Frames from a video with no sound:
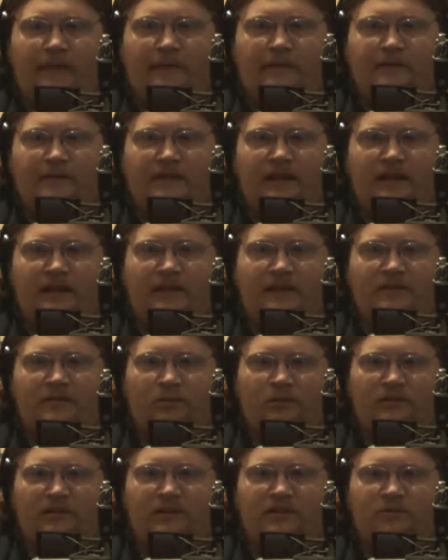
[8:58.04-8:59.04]
It's not this
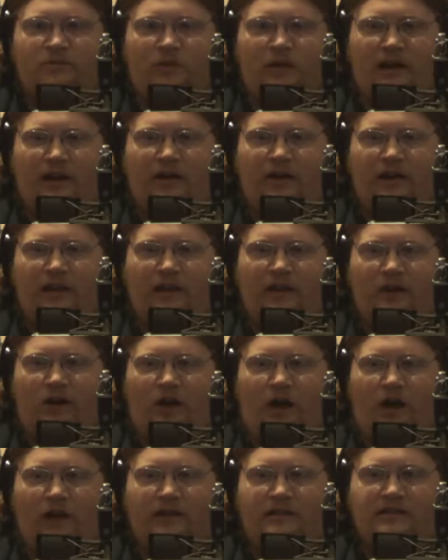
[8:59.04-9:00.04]
one. This is the one I already
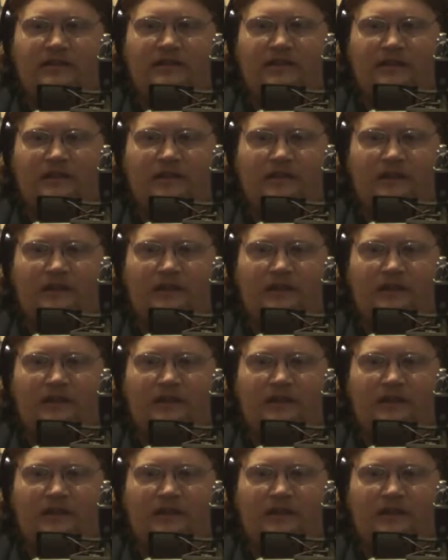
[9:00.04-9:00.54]
got, isn't it?